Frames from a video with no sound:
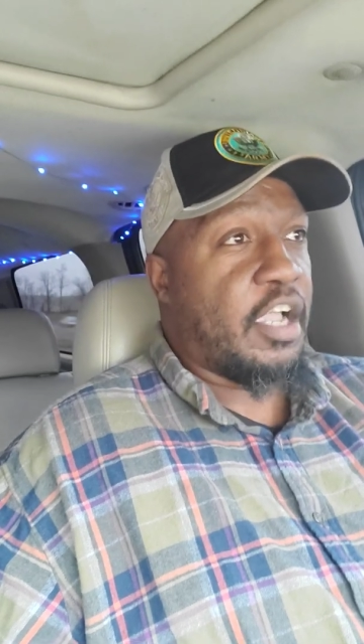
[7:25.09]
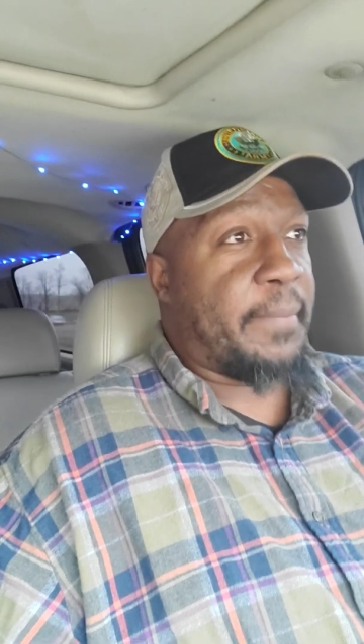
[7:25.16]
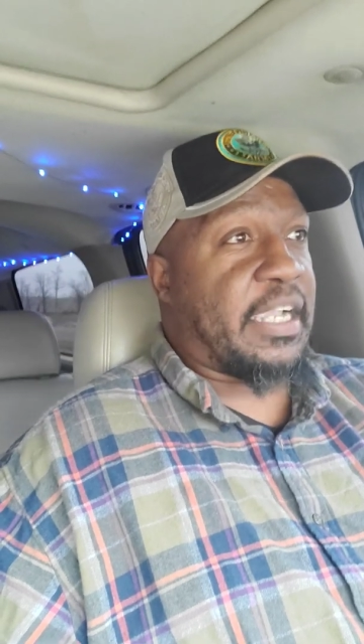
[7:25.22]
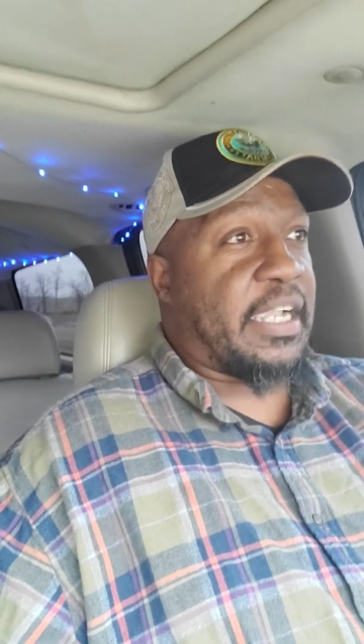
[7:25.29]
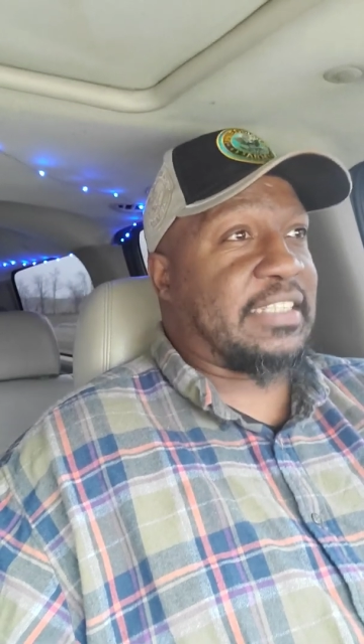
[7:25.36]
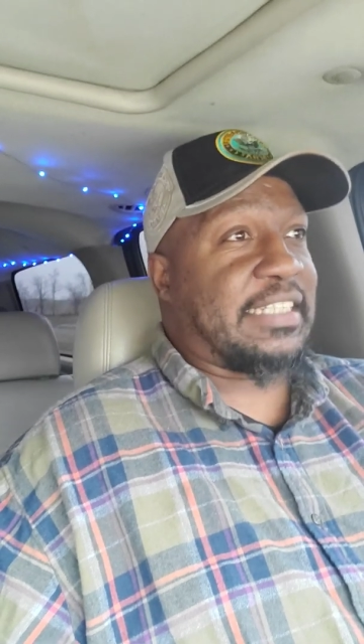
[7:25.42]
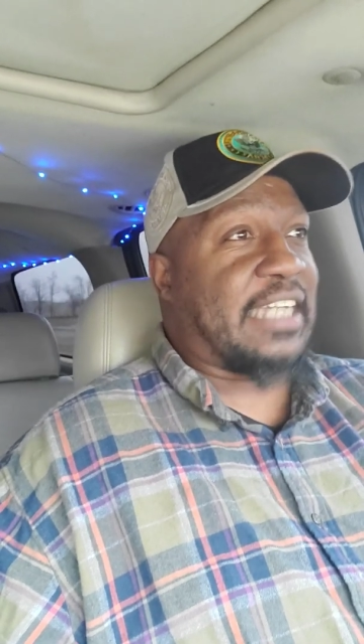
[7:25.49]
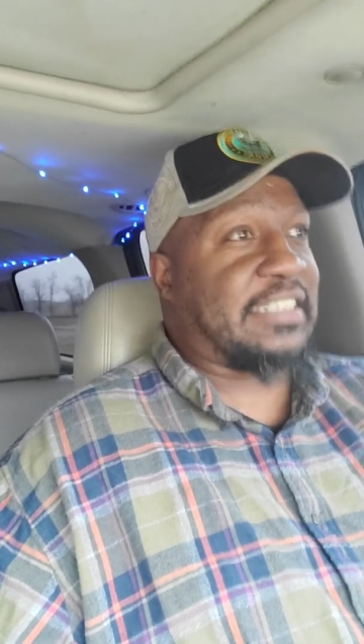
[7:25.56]

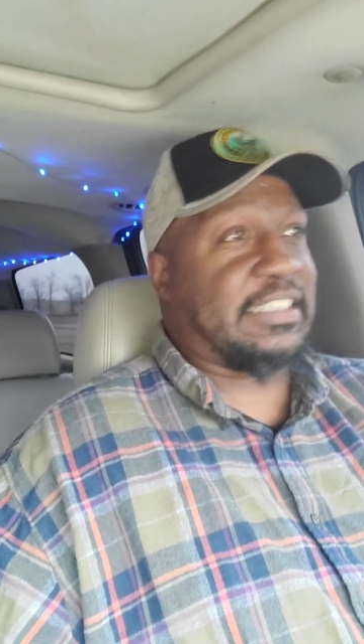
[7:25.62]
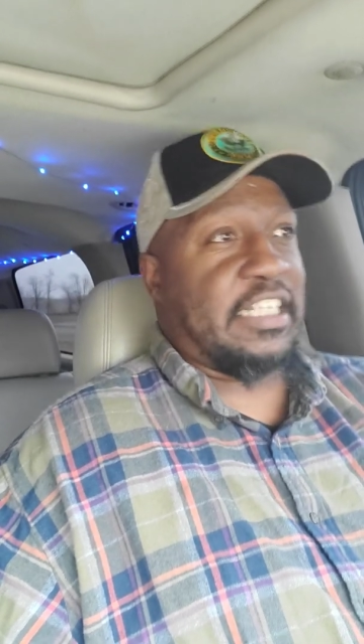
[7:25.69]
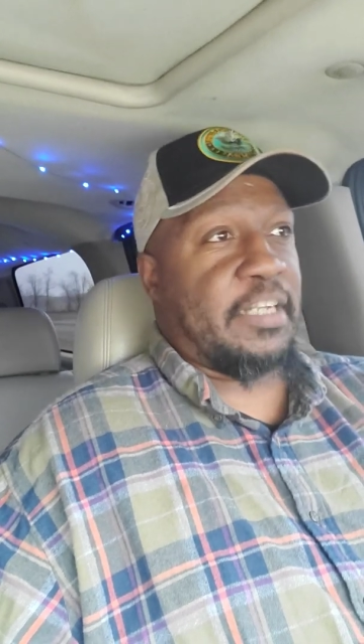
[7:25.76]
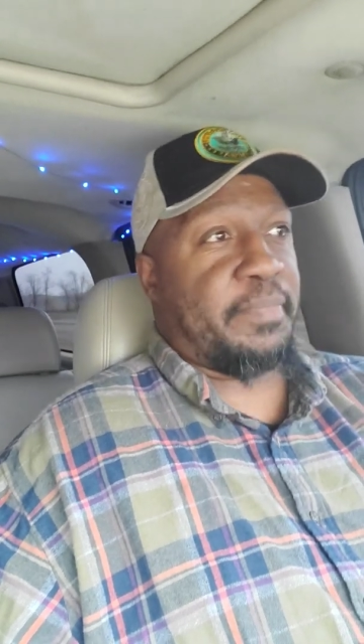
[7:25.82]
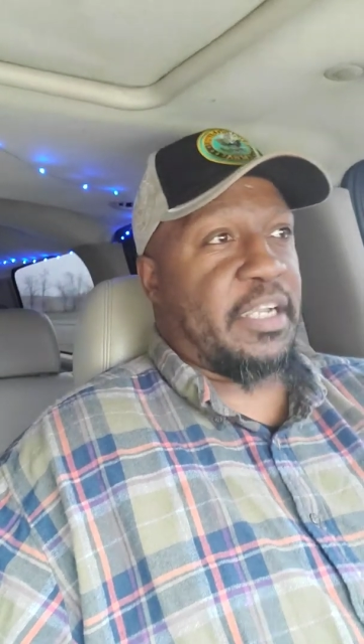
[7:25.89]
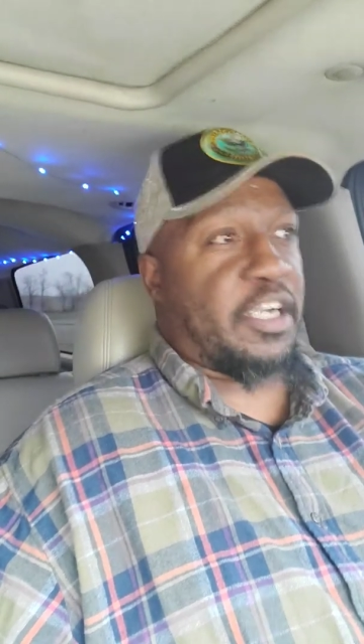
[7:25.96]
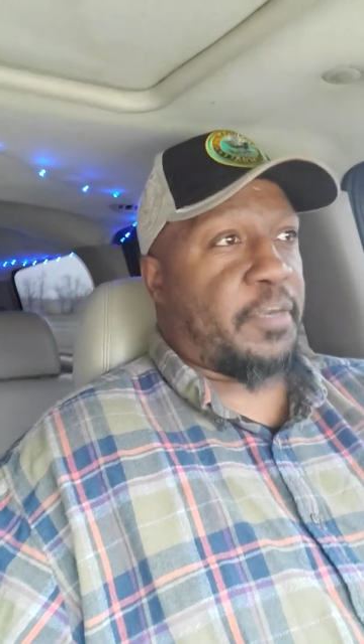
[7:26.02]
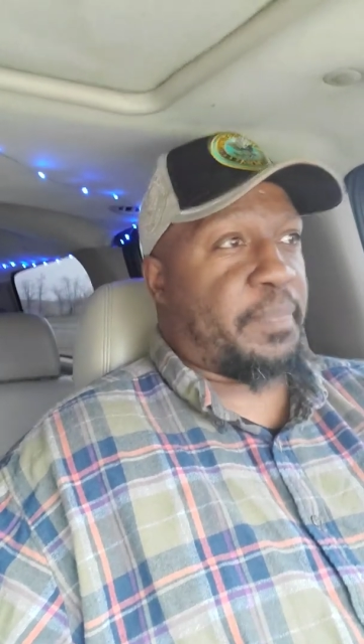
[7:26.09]
because I see the
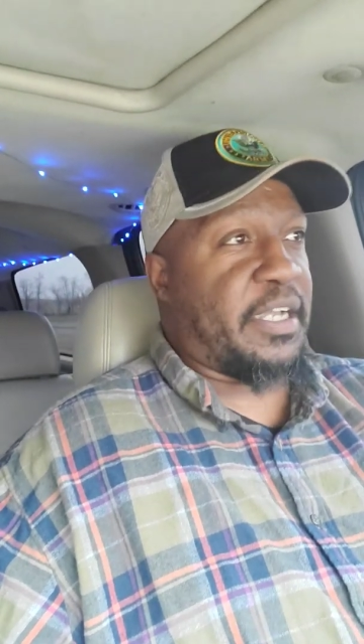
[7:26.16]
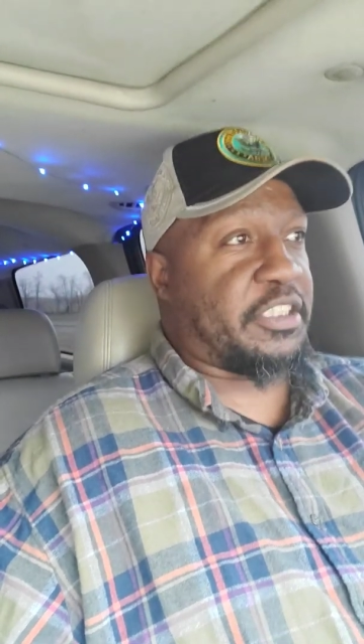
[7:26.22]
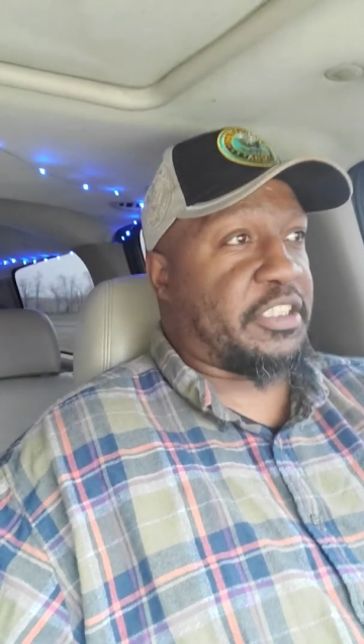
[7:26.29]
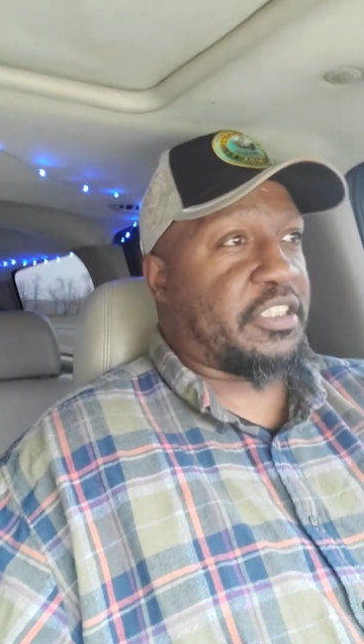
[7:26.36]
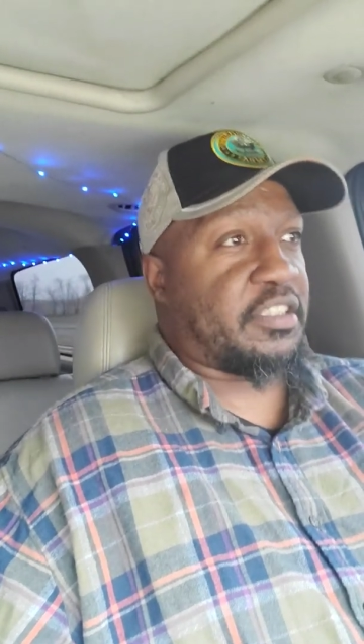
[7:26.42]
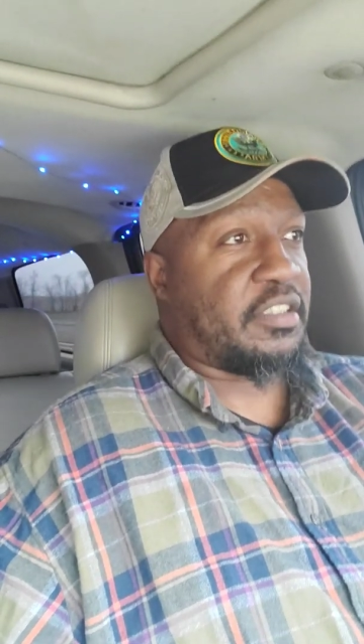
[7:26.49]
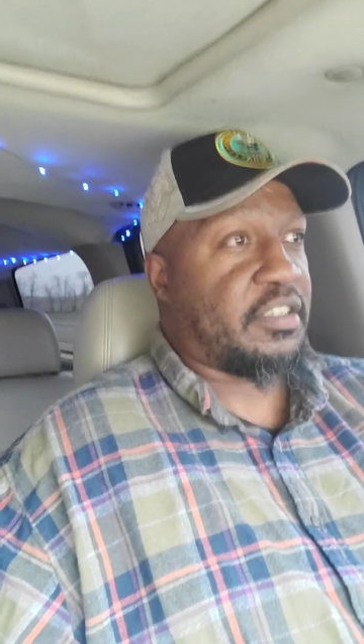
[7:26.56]
bigger picture.